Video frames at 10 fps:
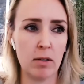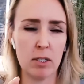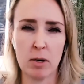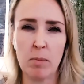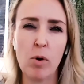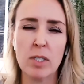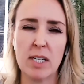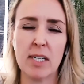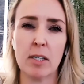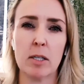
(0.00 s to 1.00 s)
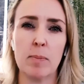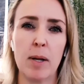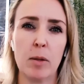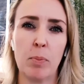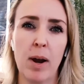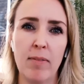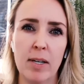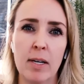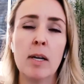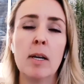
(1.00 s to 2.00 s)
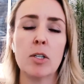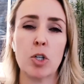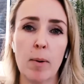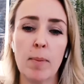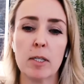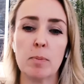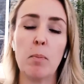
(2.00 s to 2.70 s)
some more details about the private terminals.